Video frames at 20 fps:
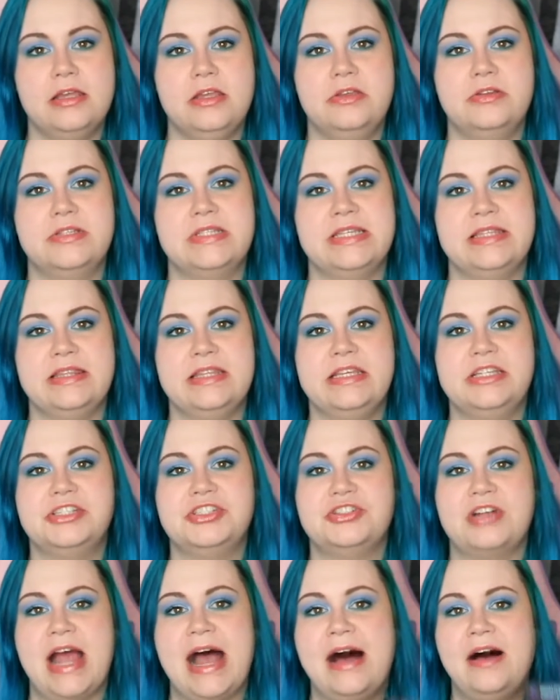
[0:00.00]
using the
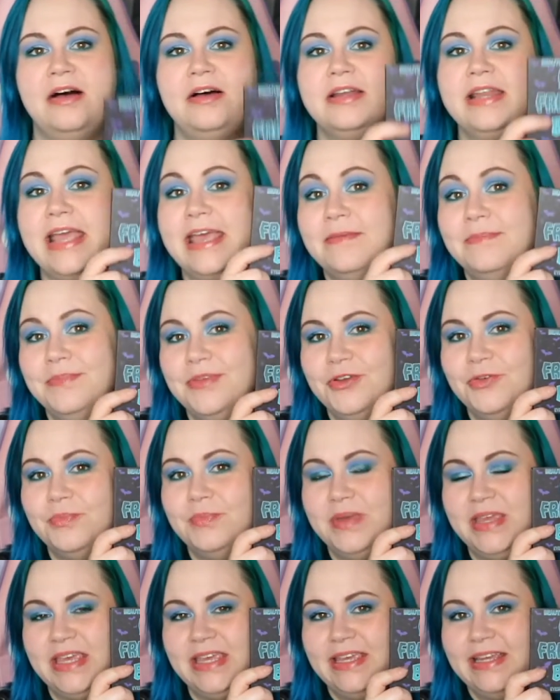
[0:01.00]
Shroud and
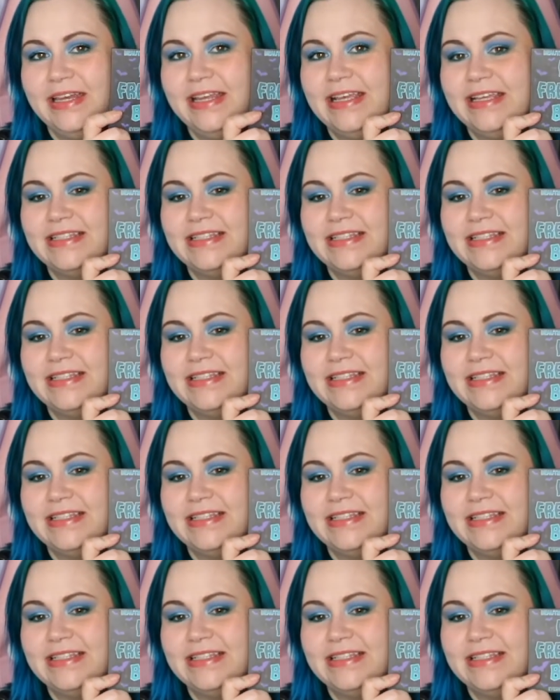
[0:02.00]
Beautbean